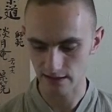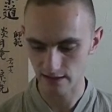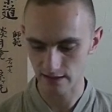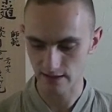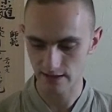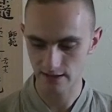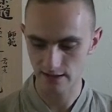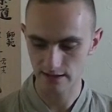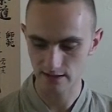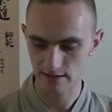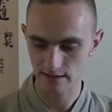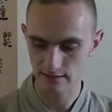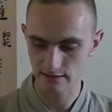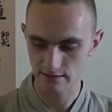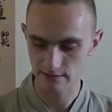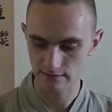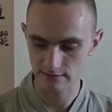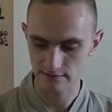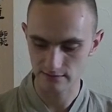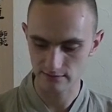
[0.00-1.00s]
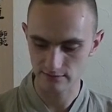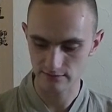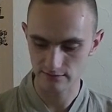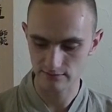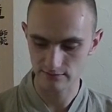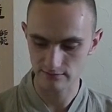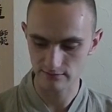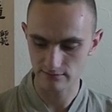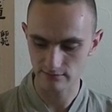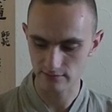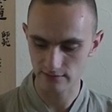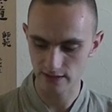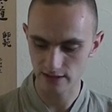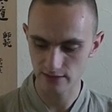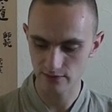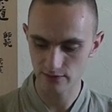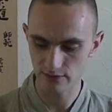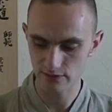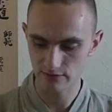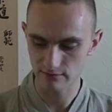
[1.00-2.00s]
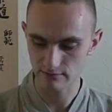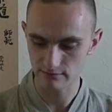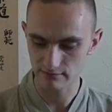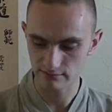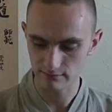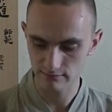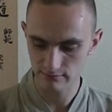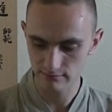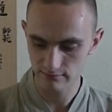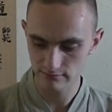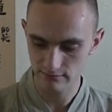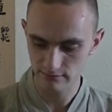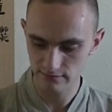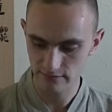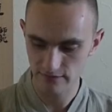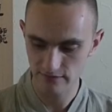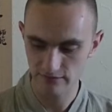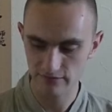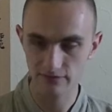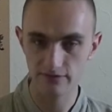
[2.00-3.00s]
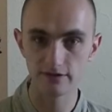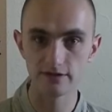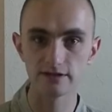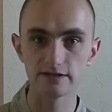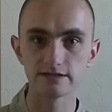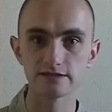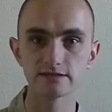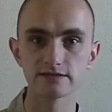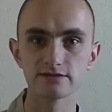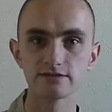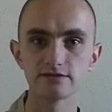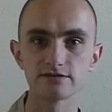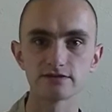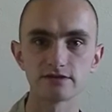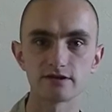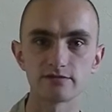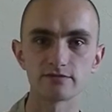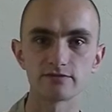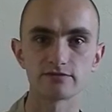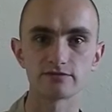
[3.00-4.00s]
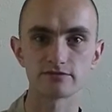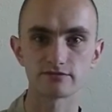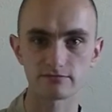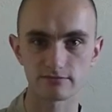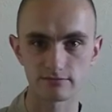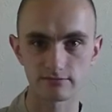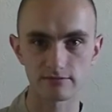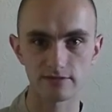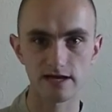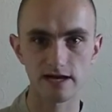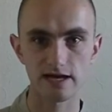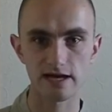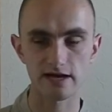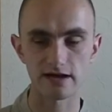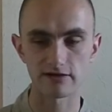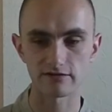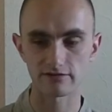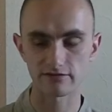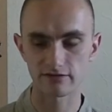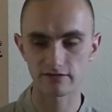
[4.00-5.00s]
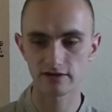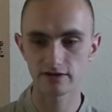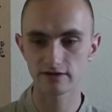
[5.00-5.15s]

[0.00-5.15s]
And I will fill this cuse up half